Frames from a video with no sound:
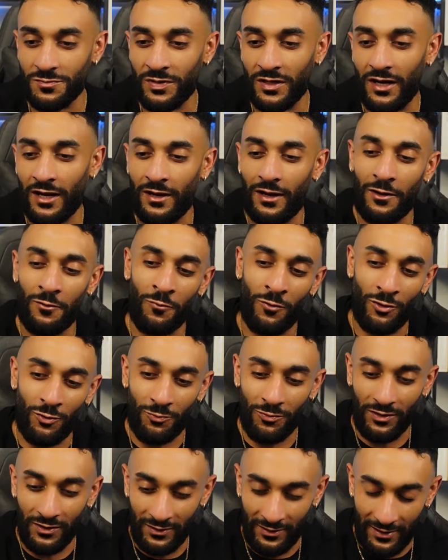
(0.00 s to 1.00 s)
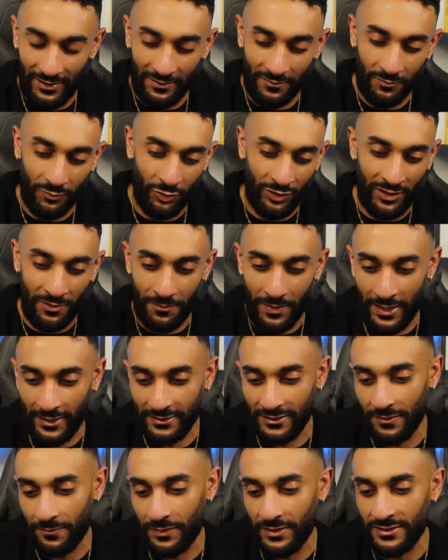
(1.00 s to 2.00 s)
But I want to, again, bring it
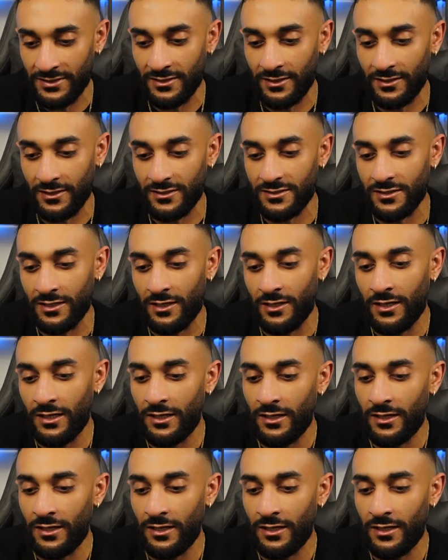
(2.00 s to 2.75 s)
back to business.